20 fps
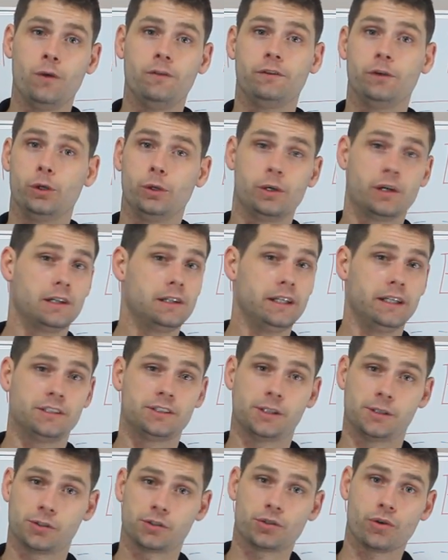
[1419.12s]
you click
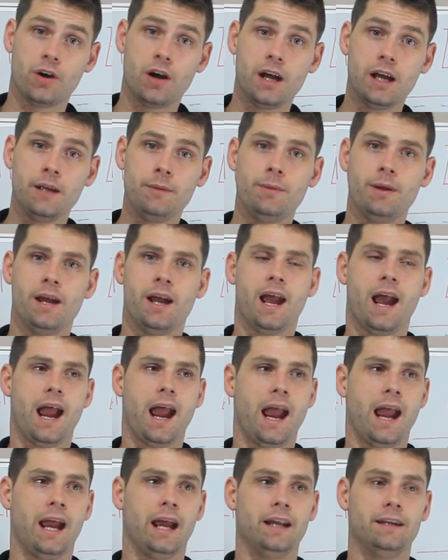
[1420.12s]
subscribe
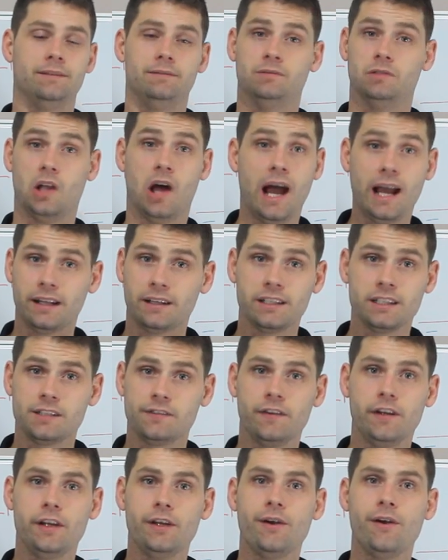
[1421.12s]
and like this
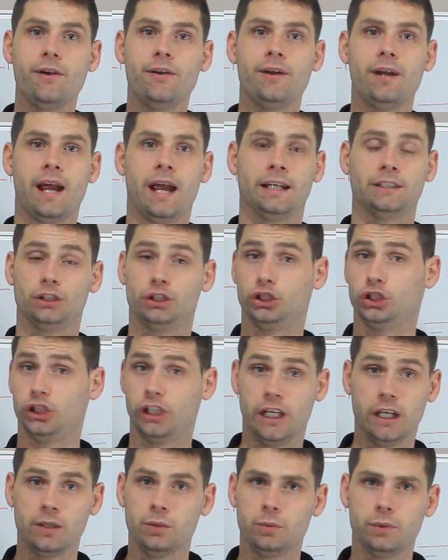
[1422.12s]
video and
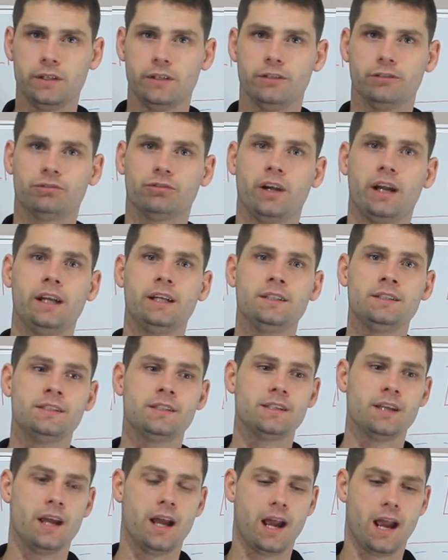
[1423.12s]
share it with your
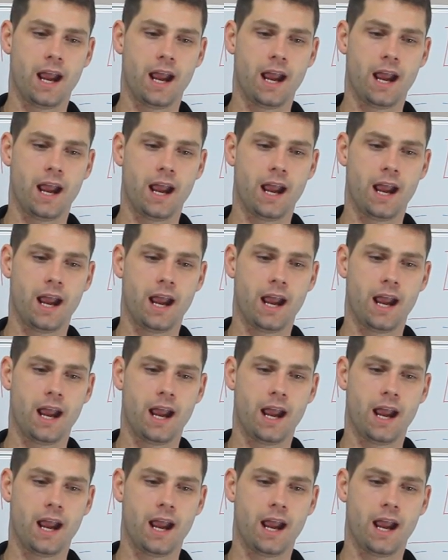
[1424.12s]
friends,